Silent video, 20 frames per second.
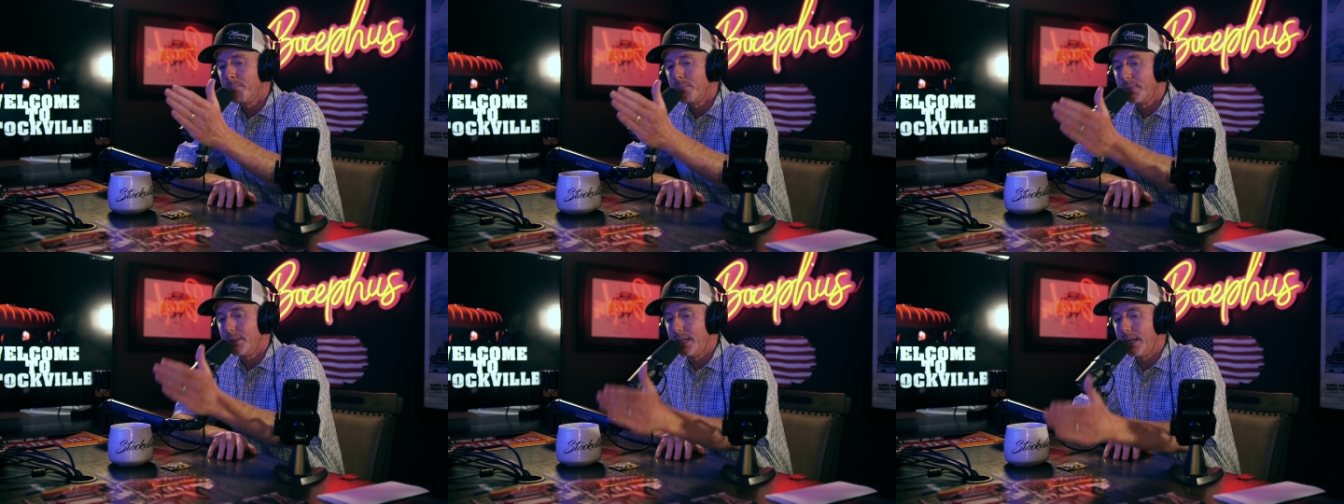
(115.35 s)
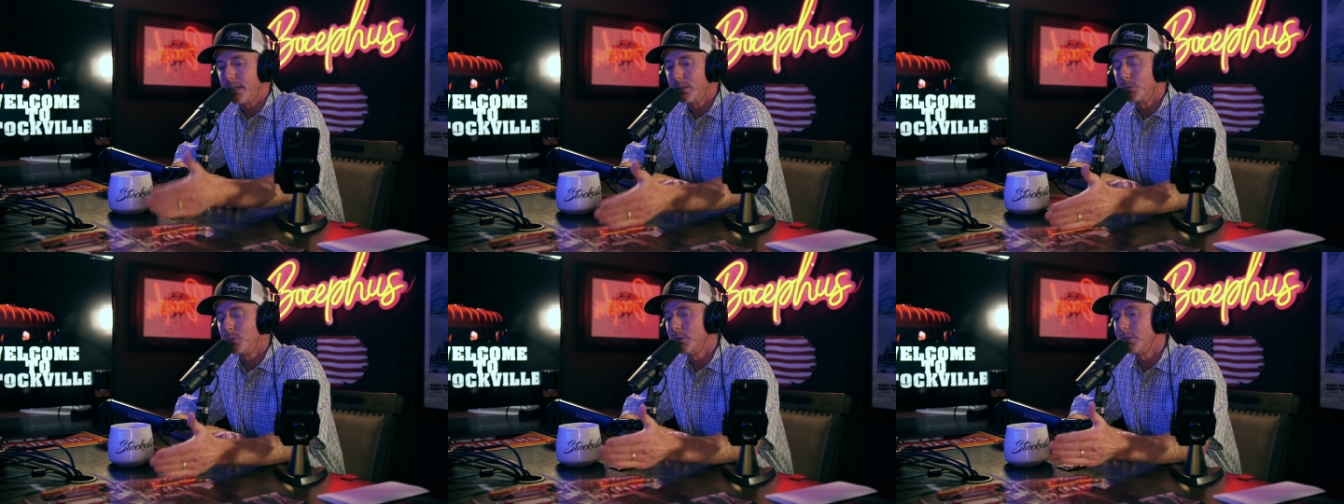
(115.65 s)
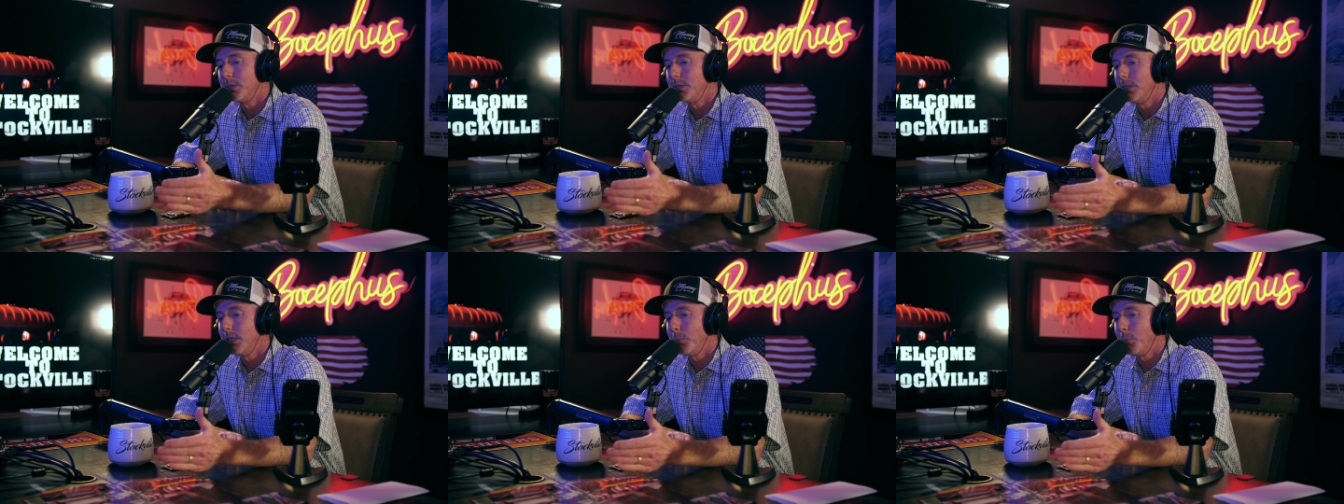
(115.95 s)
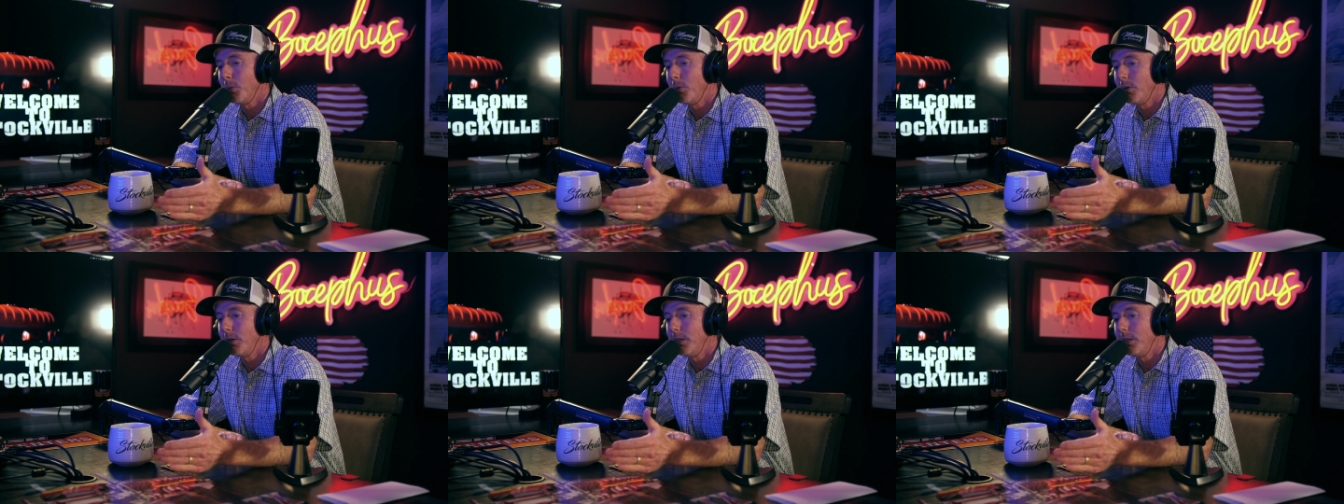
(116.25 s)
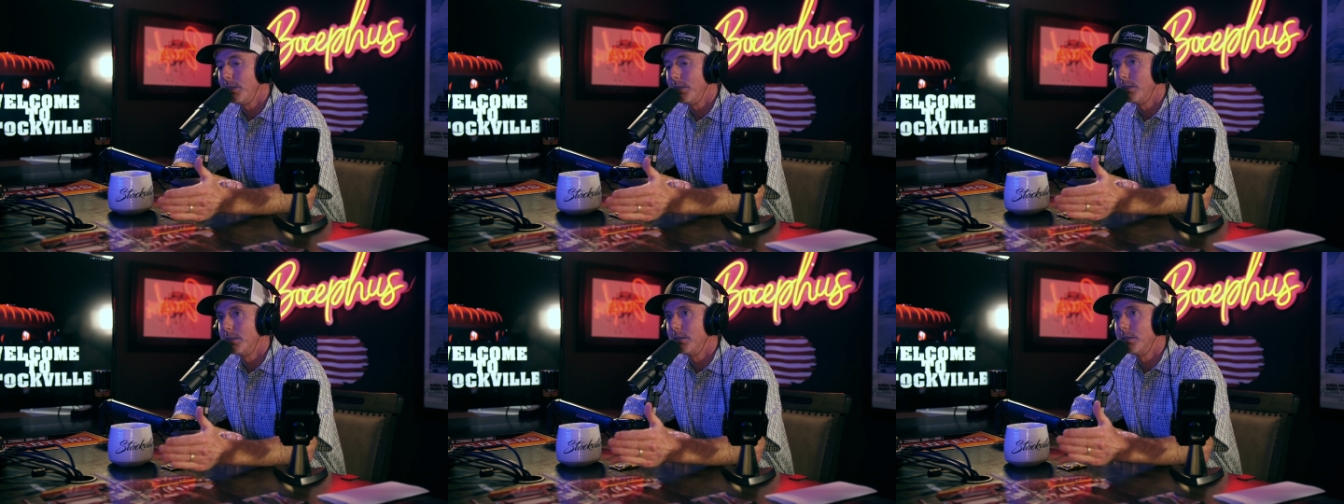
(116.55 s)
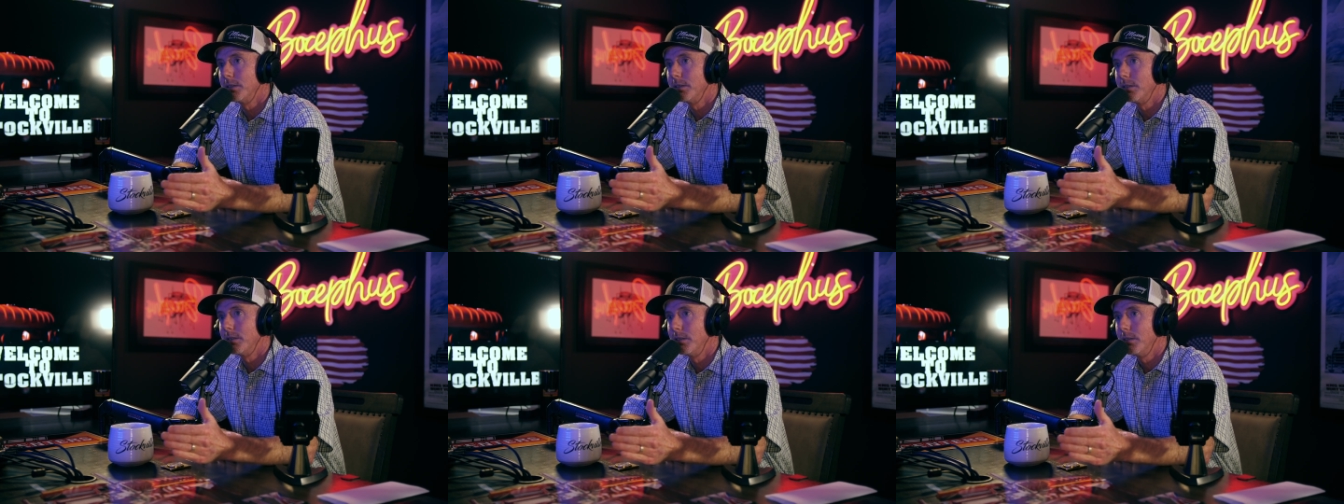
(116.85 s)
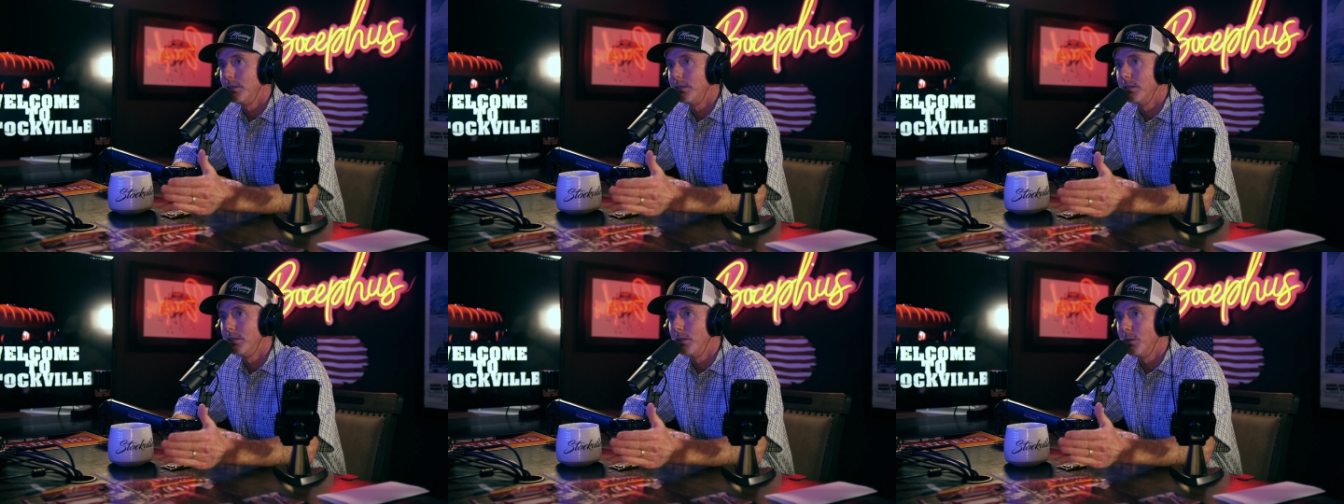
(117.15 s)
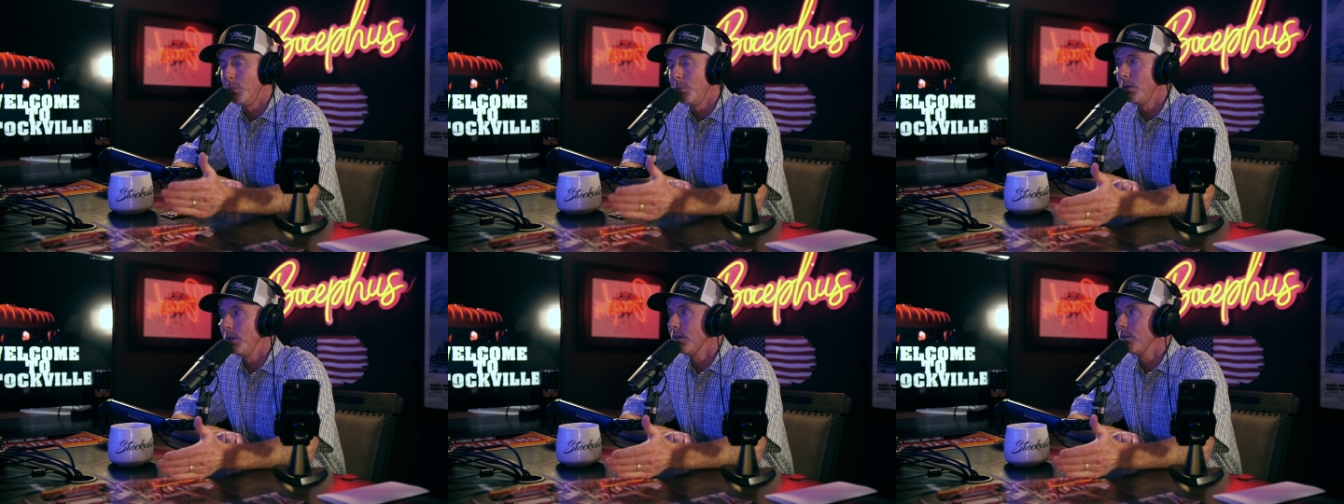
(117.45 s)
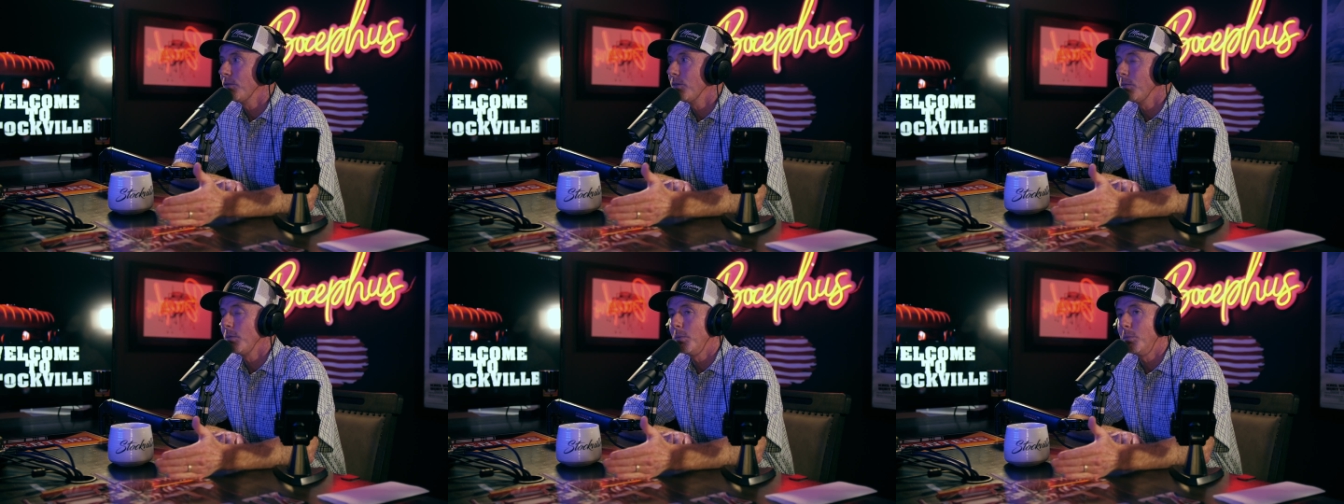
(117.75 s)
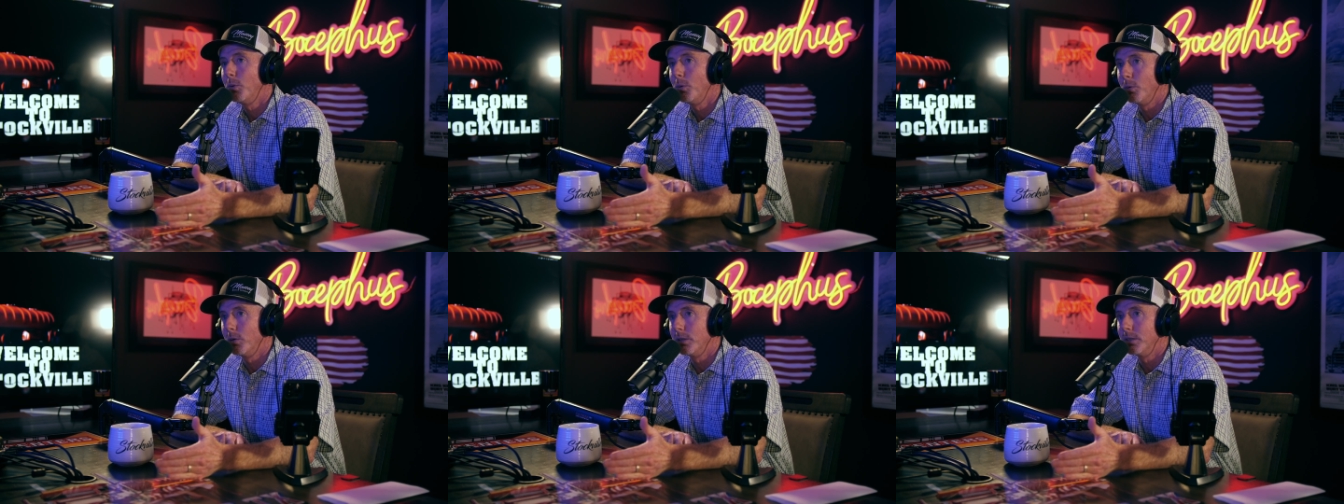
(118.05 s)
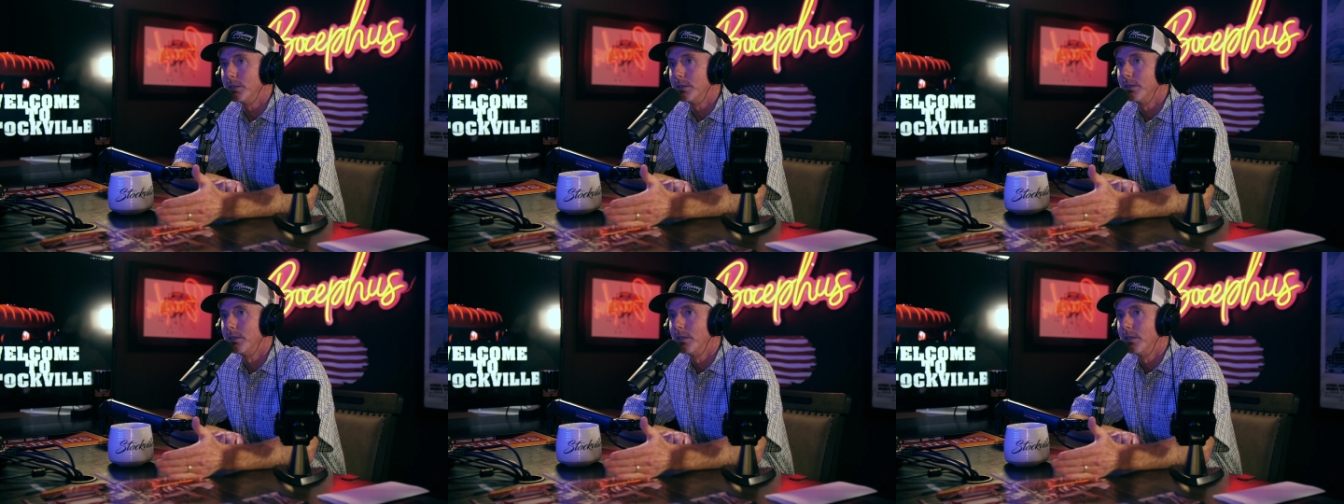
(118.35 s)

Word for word: that's what separates the men from the boys.